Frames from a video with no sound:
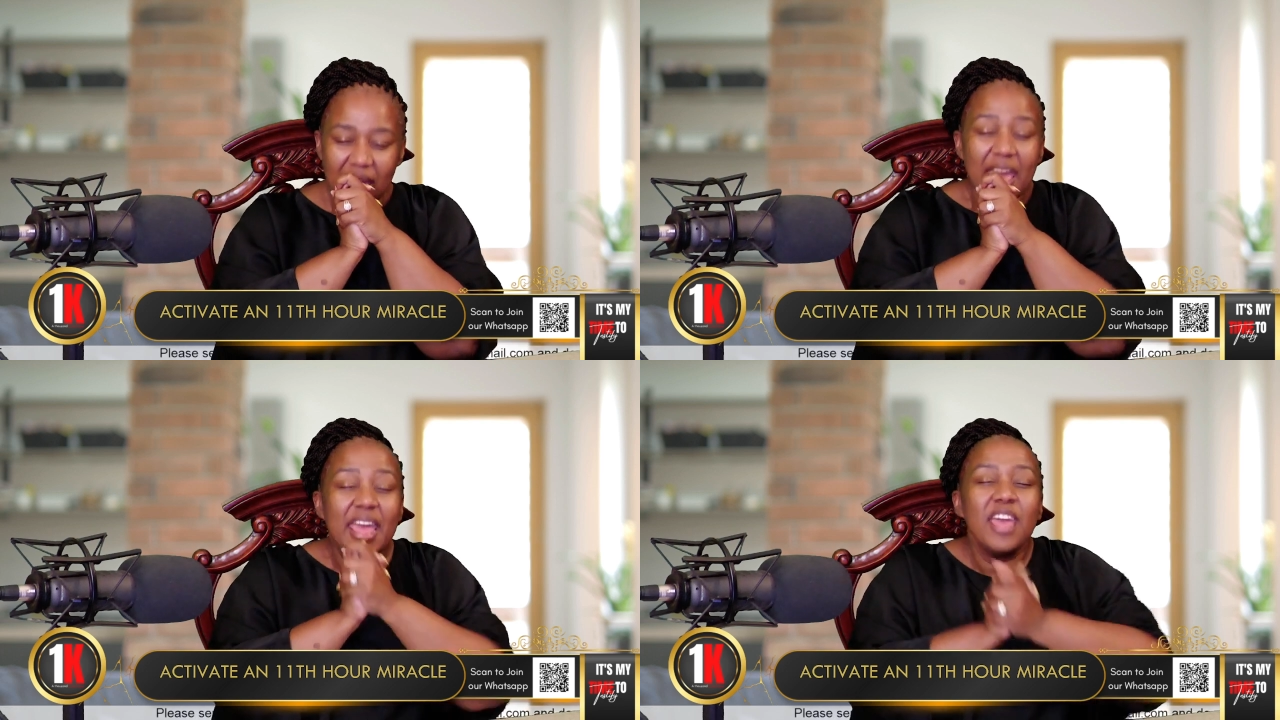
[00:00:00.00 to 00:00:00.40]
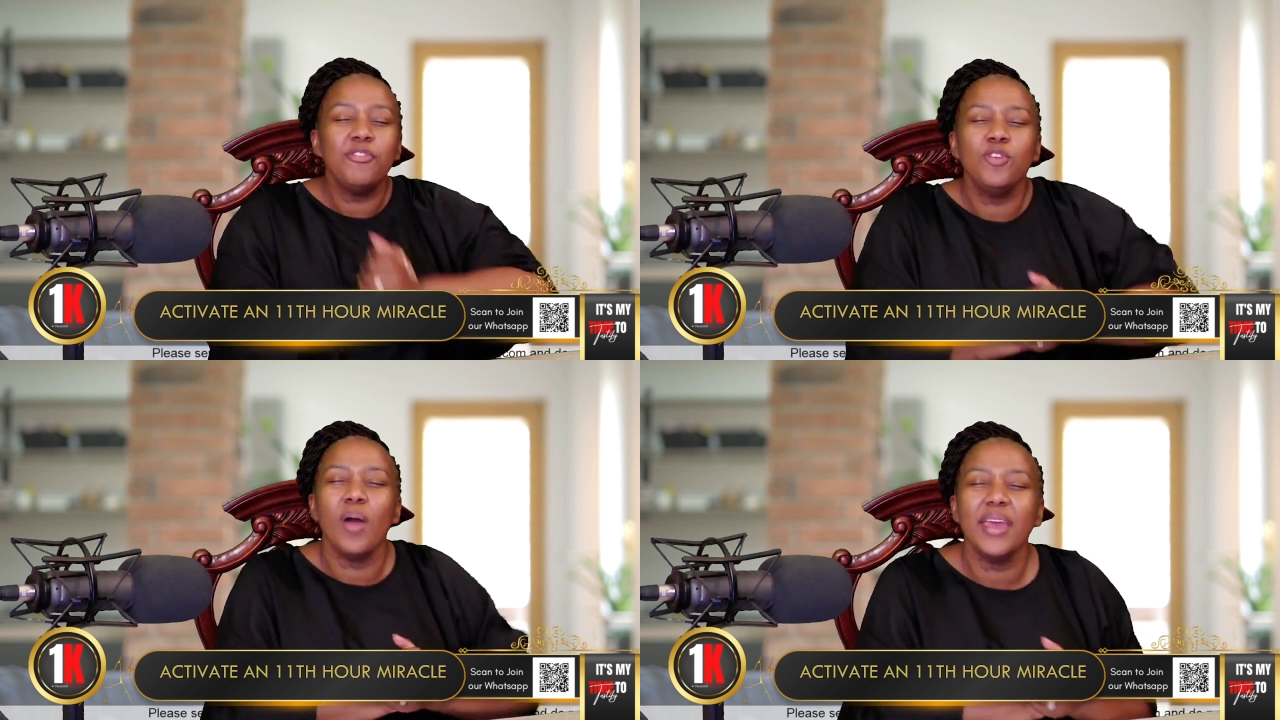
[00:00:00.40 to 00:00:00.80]

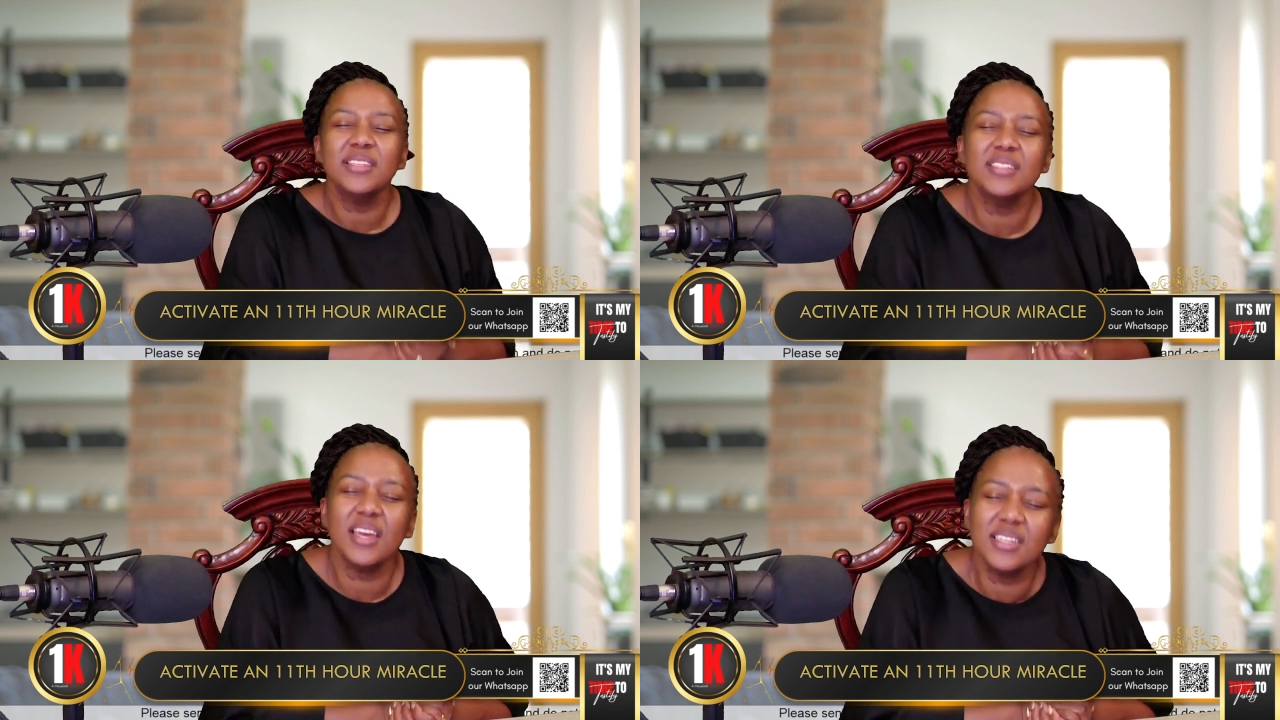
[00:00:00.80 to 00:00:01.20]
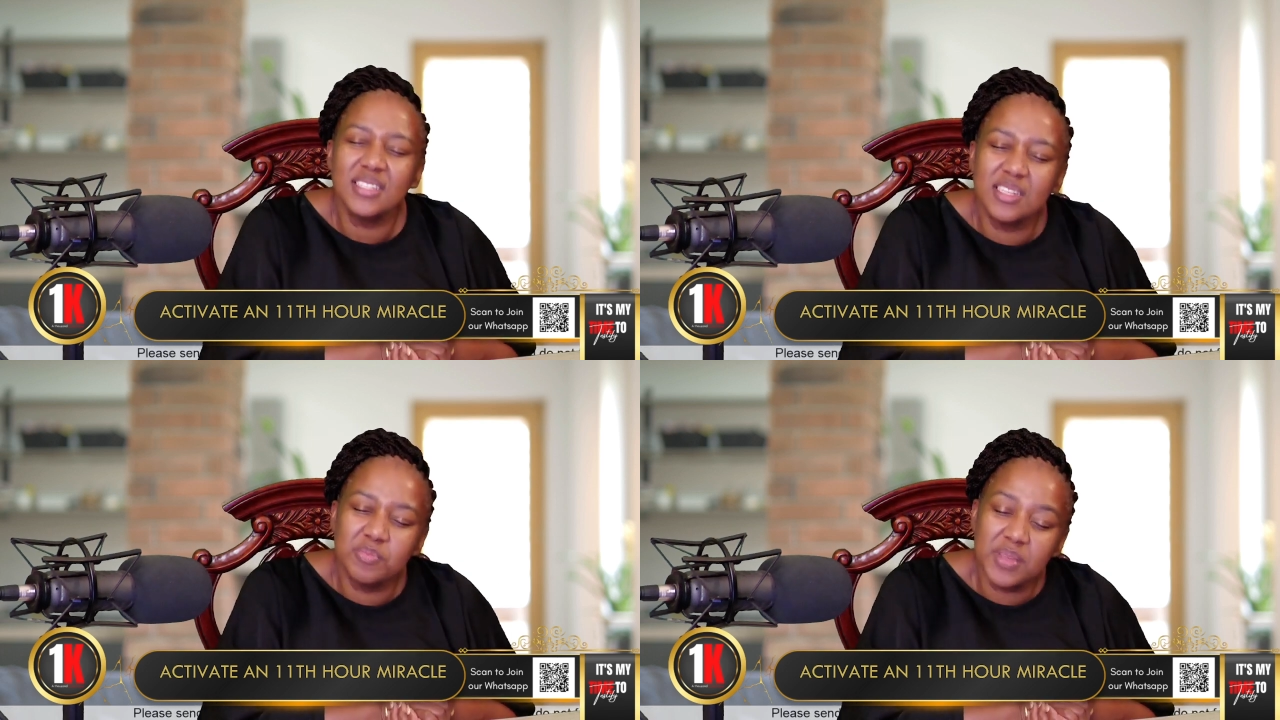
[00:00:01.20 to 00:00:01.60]
If you are
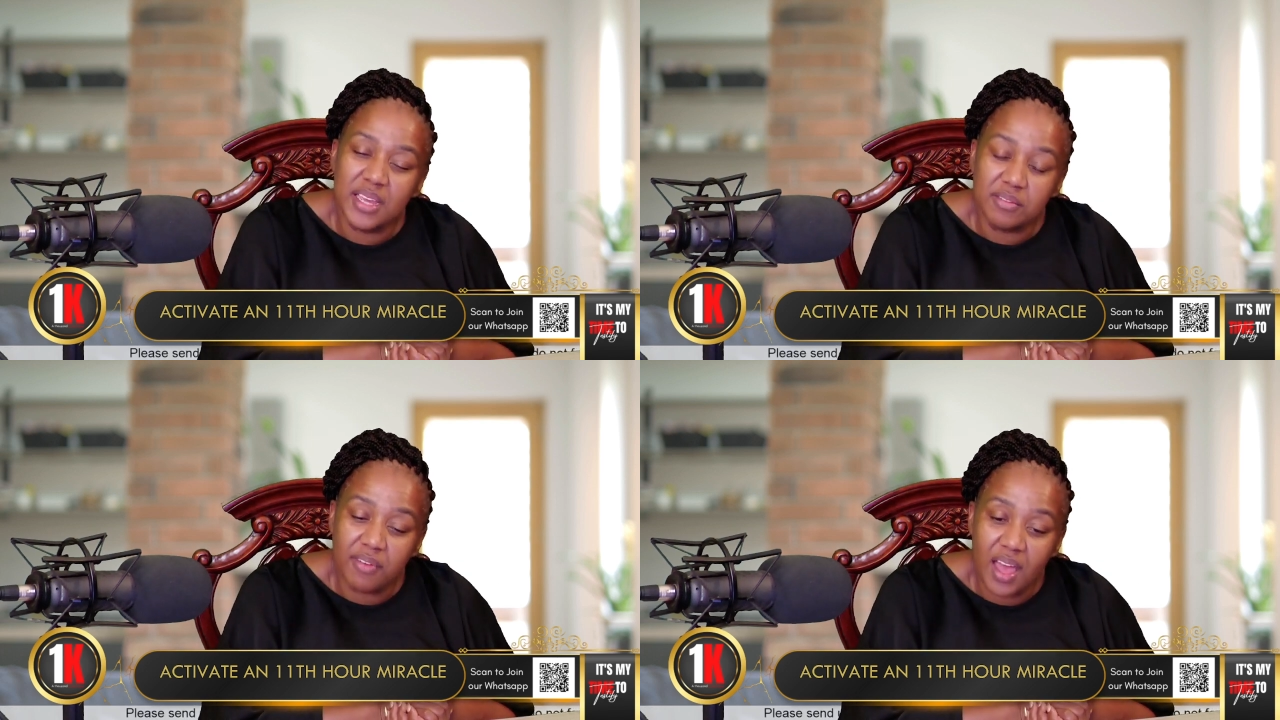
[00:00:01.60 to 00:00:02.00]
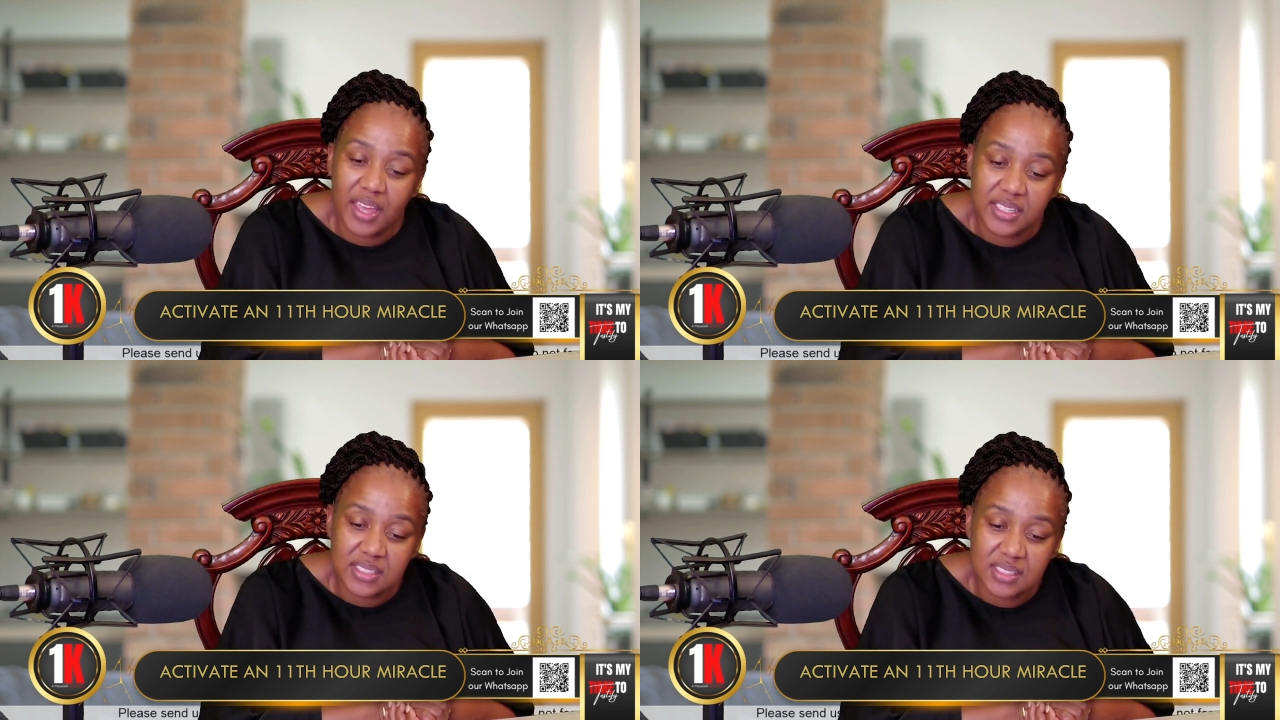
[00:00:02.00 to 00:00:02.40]
excited, be
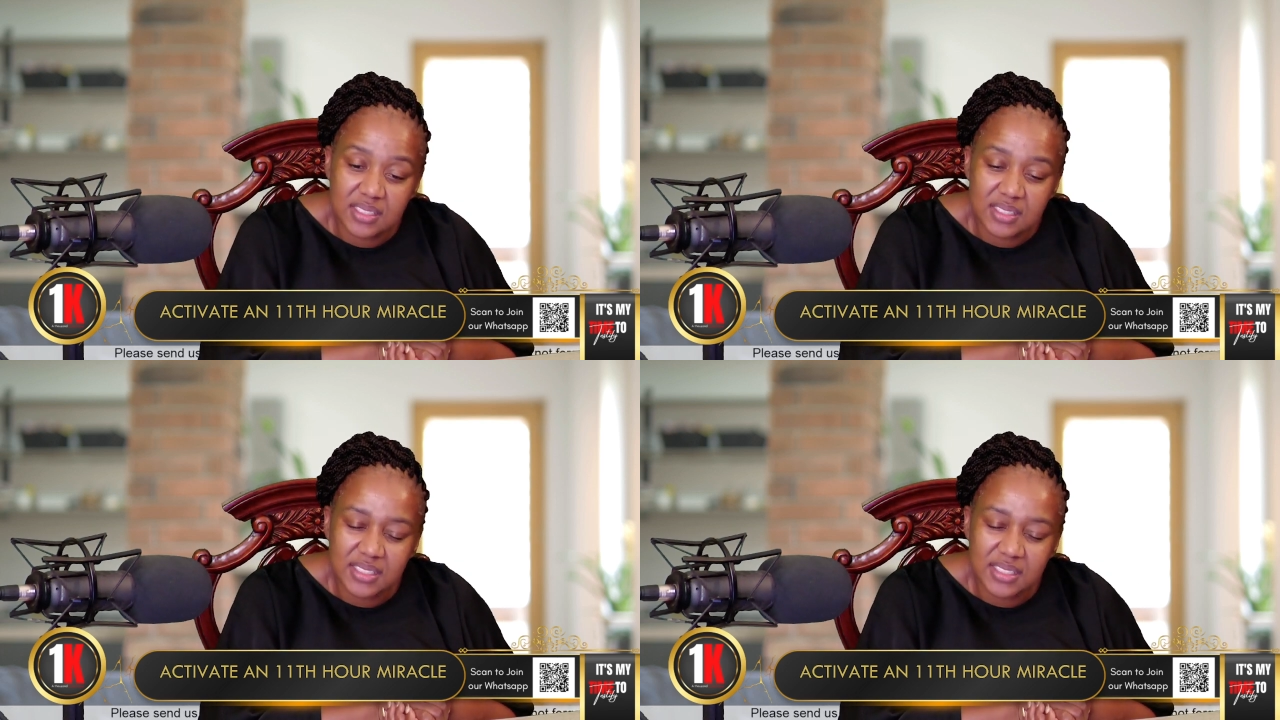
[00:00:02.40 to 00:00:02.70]
advised.